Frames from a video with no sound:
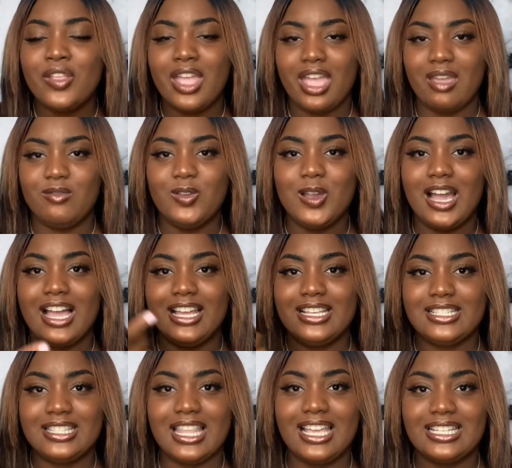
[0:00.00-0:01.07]
If you
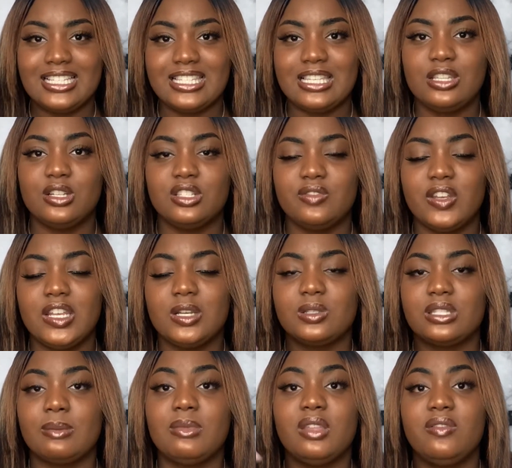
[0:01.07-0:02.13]
guys like to see those videos,
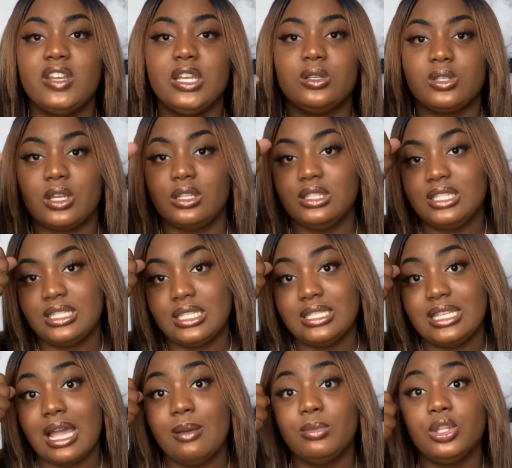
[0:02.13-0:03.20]
some of the videos are listed
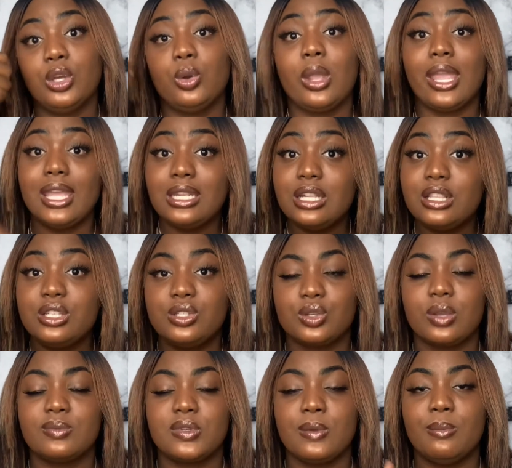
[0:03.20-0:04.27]
down below in the
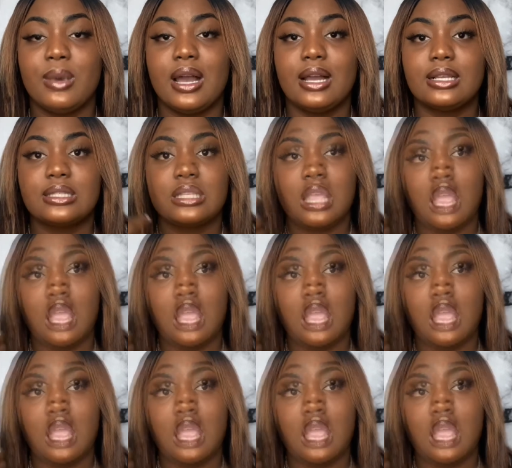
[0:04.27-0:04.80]
description box.